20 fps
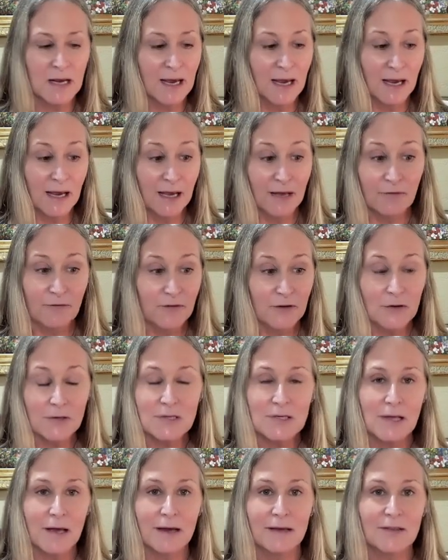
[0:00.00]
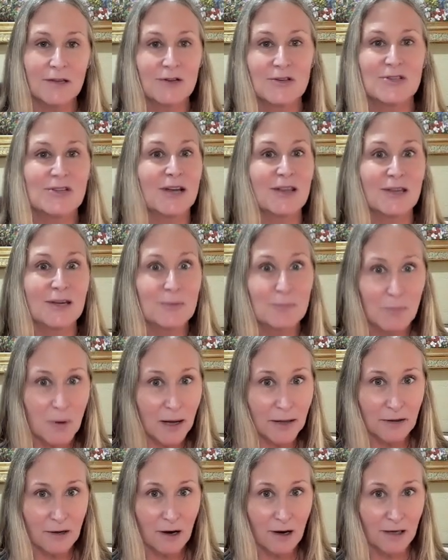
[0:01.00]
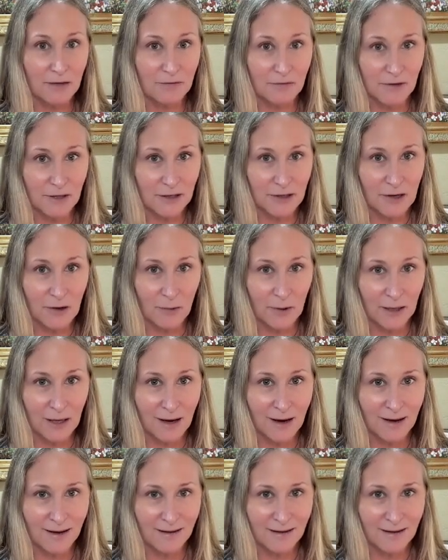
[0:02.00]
it feels like there's nothing but conflict going on.